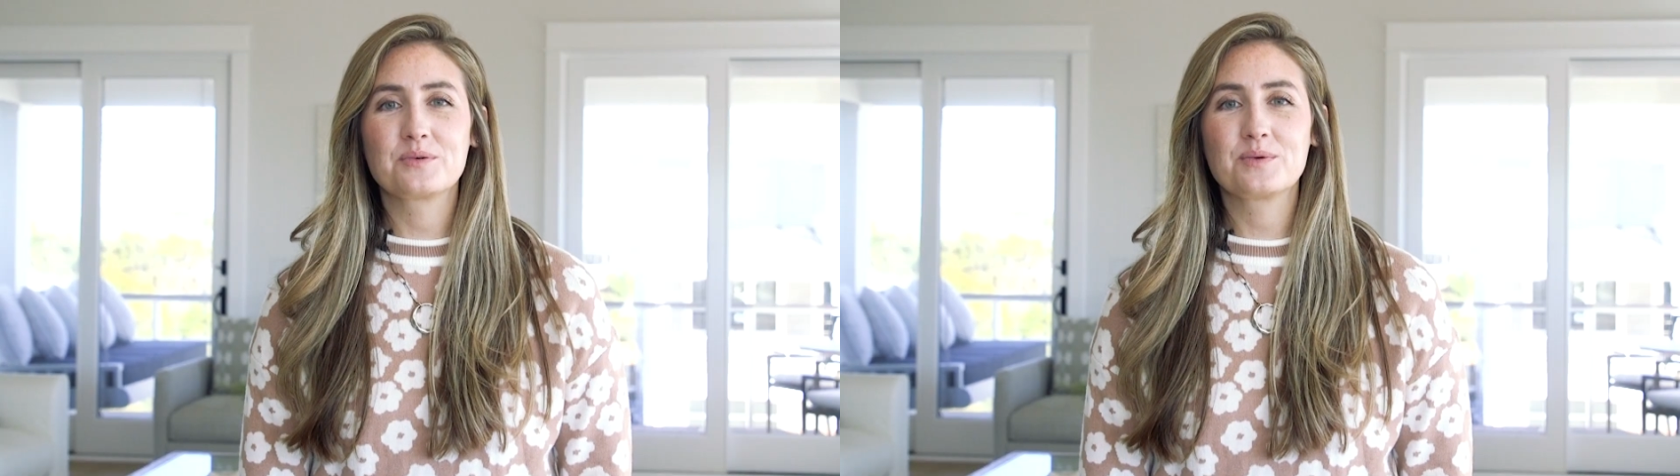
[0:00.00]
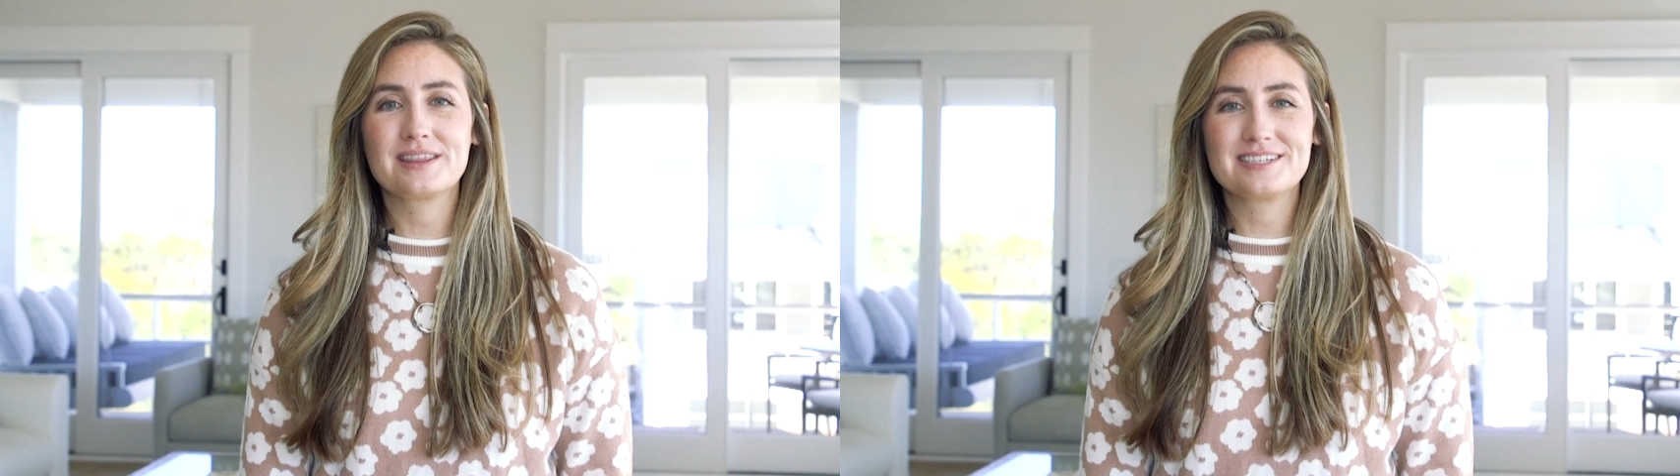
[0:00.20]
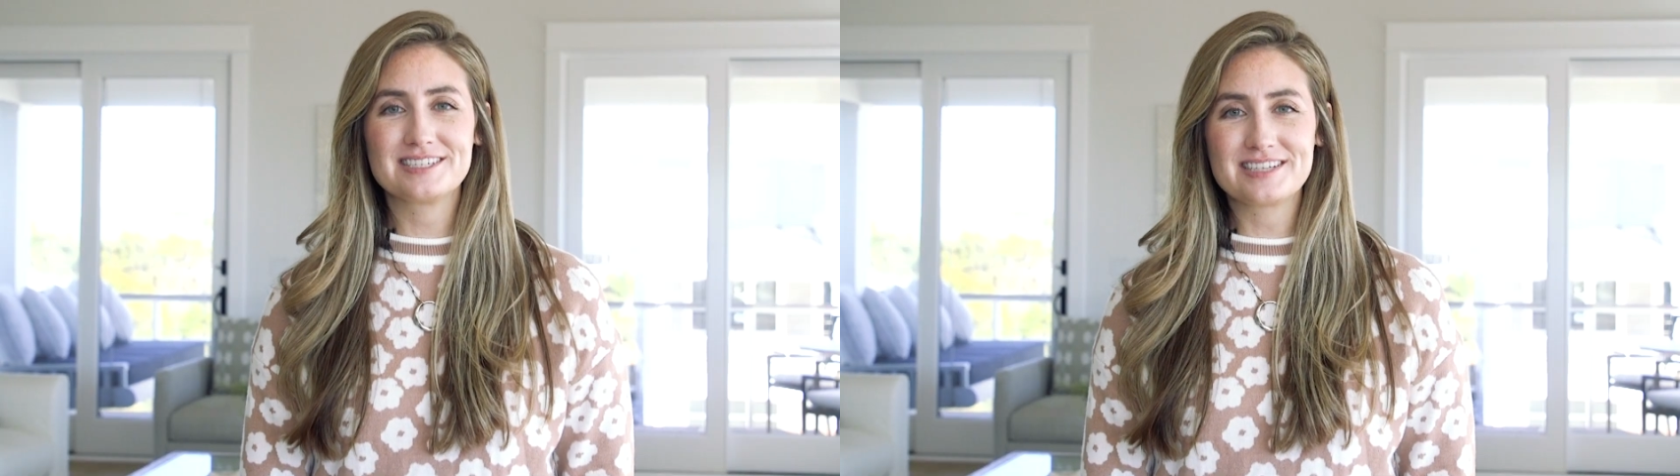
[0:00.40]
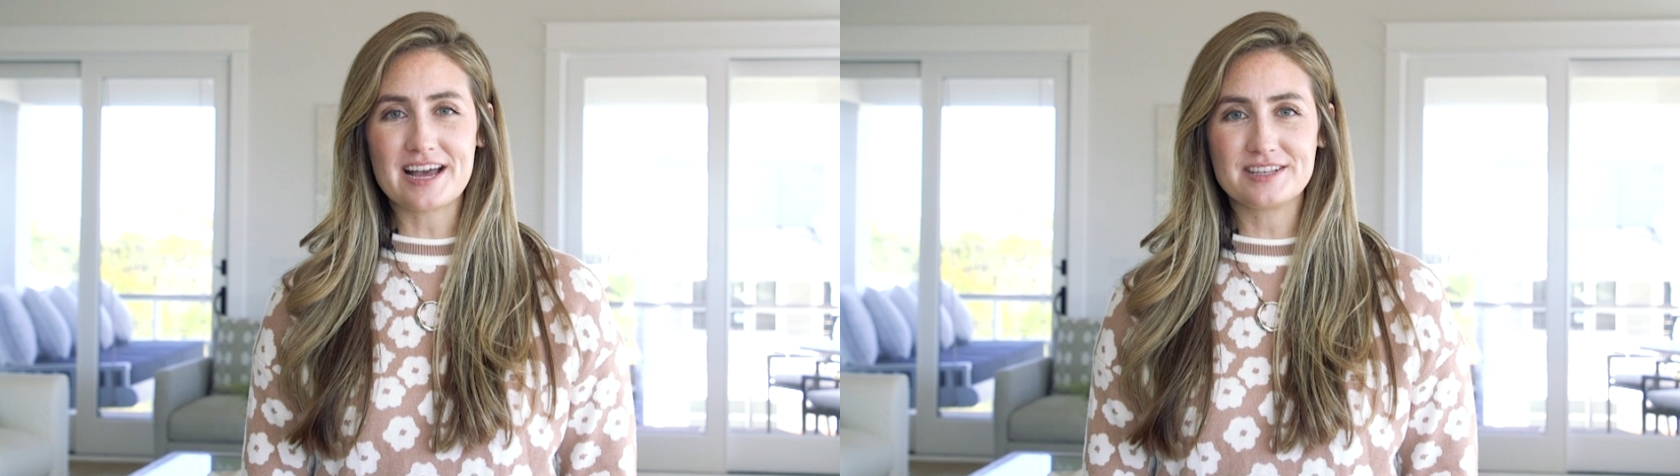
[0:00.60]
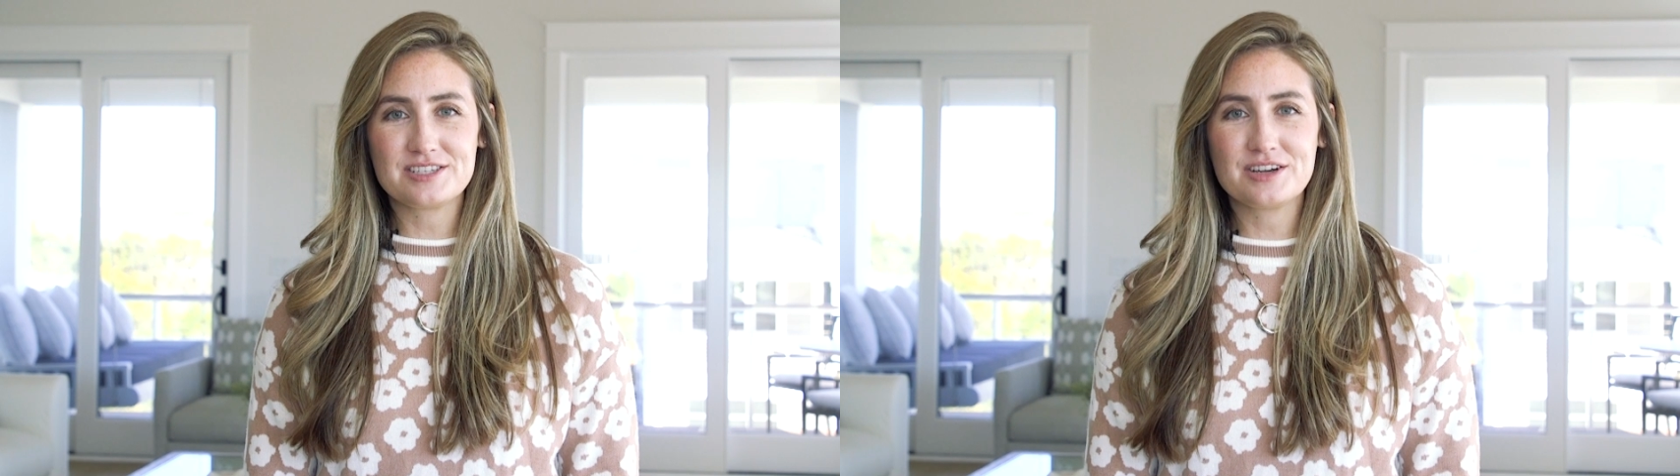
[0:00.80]
With
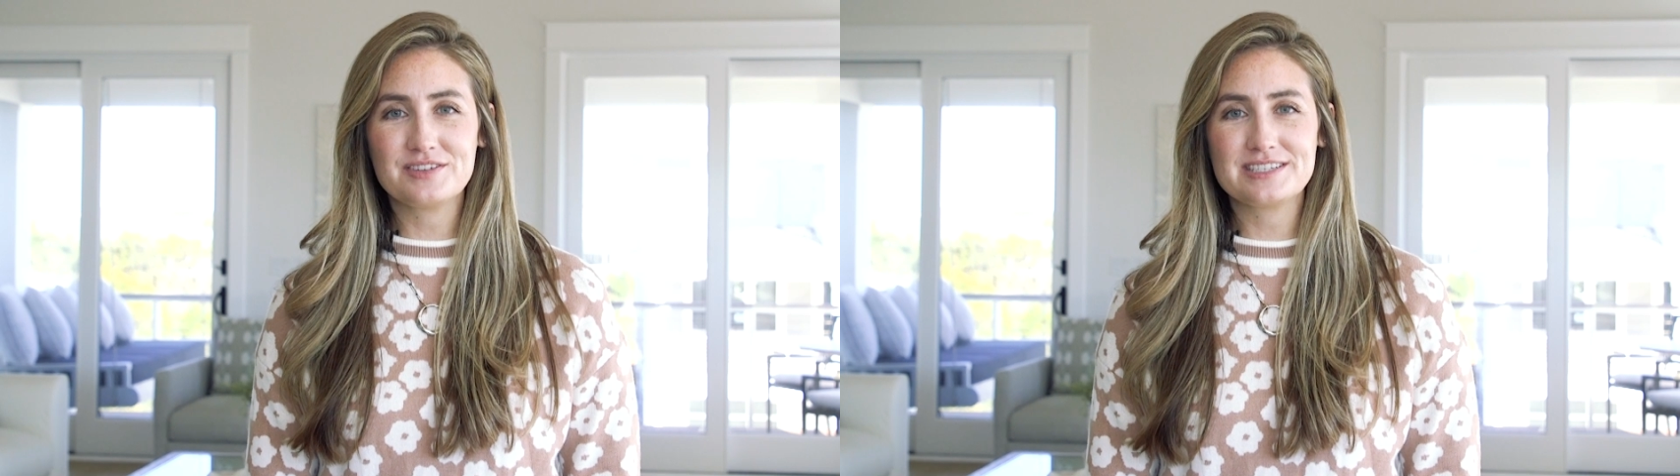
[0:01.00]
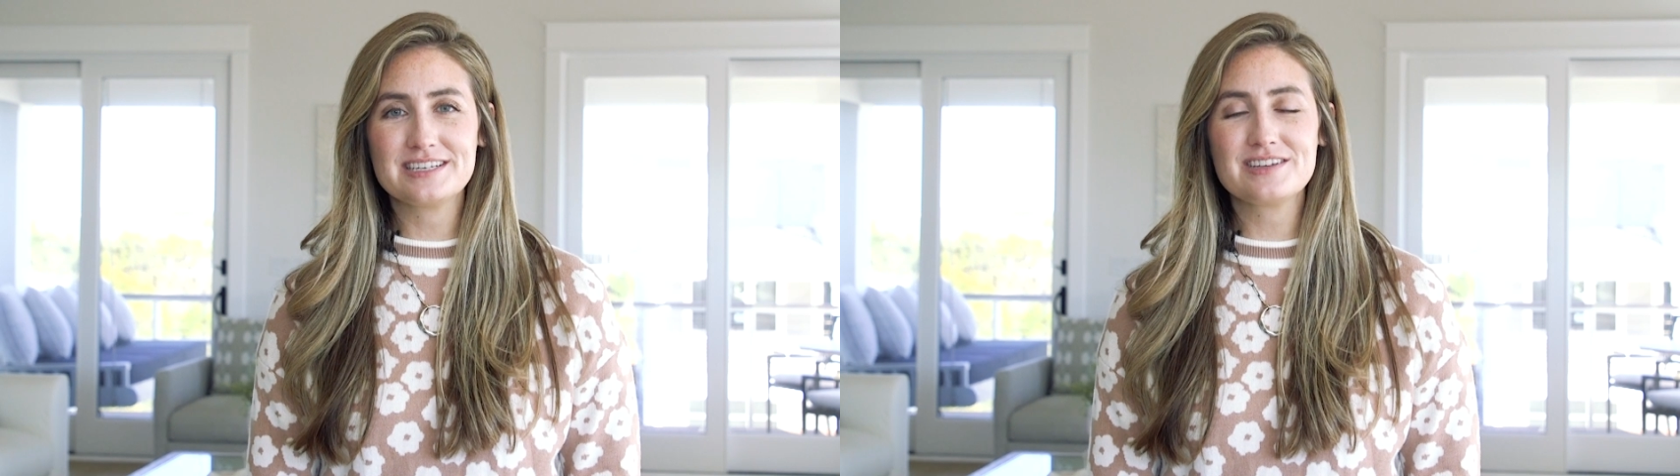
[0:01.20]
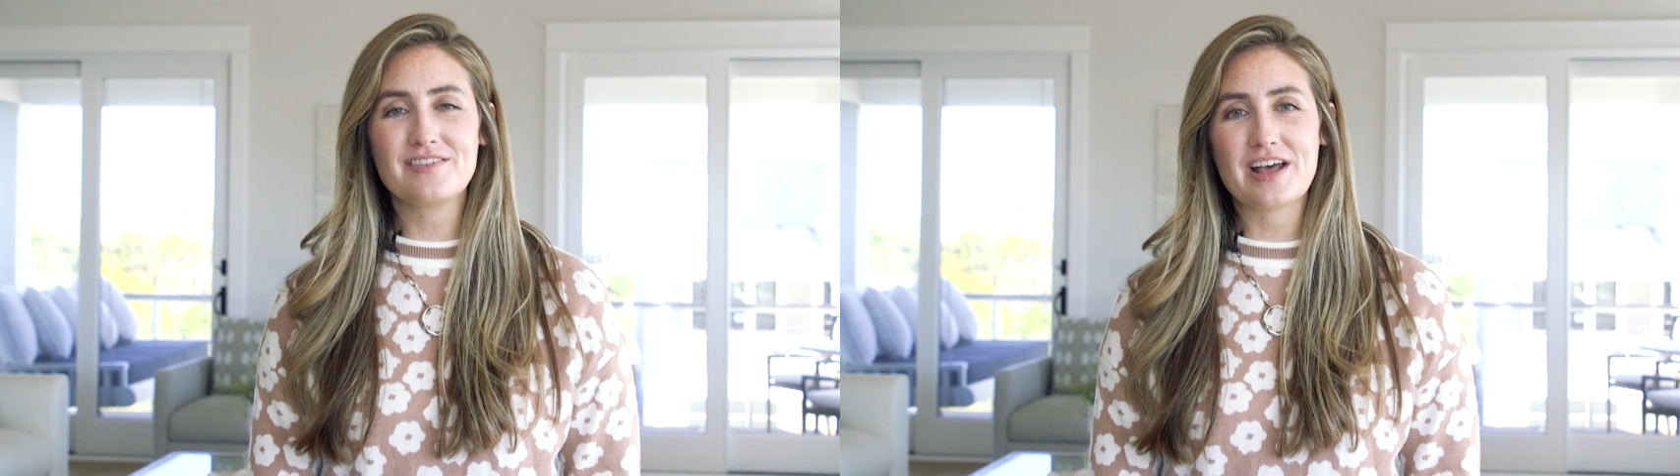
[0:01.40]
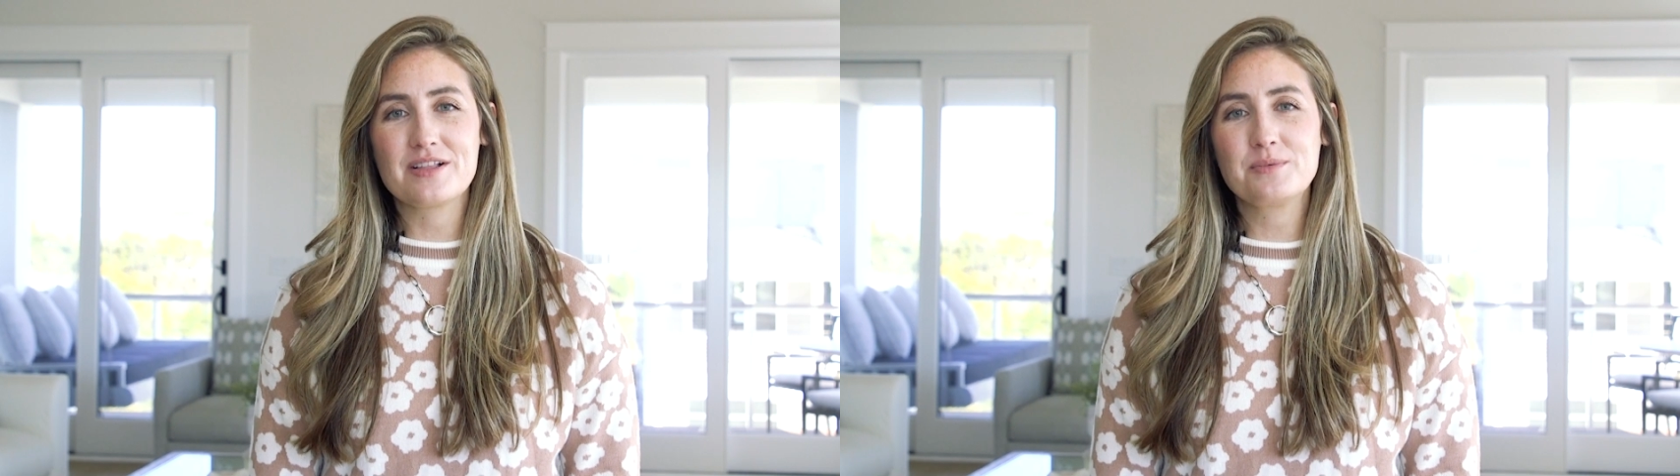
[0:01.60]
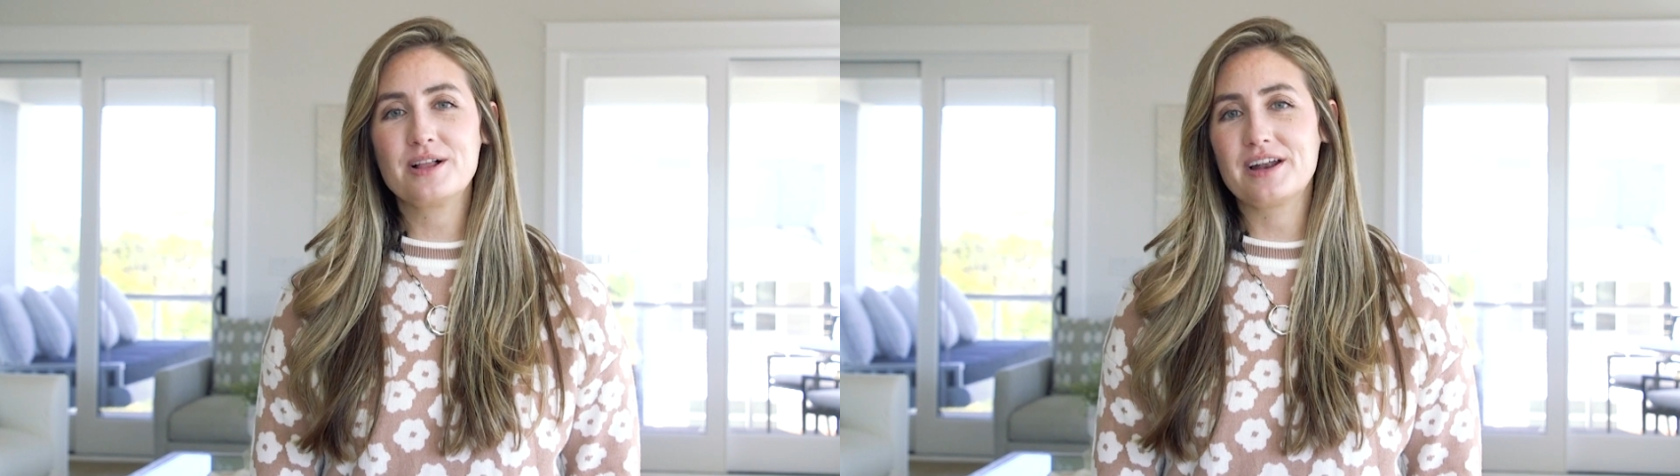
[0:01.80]
design services
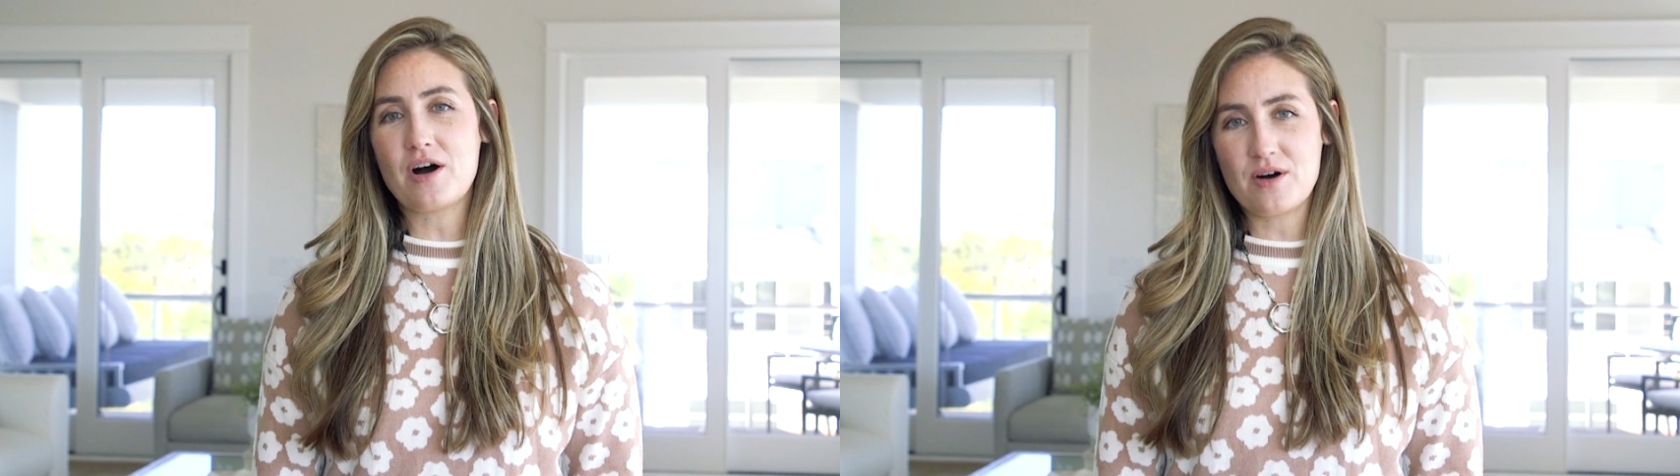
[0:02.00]
available at